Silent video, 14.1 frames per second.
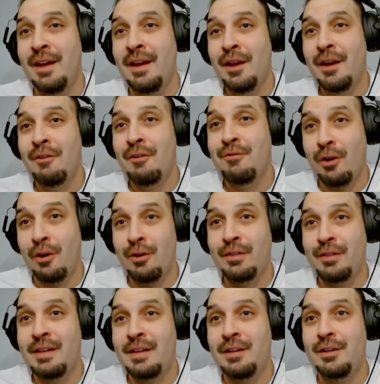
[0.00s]
for
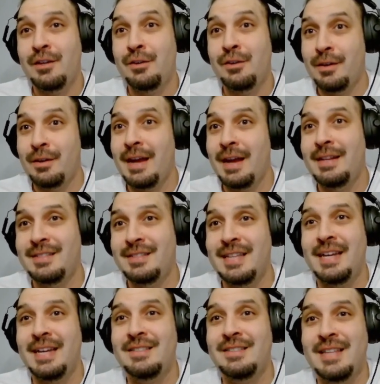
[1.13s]
the United
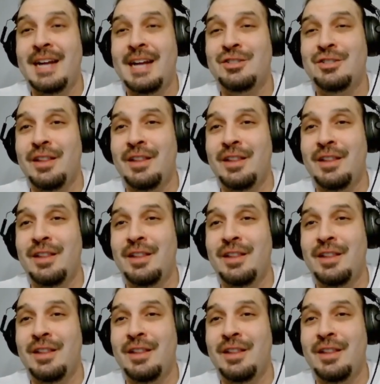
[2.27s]
States national anthem.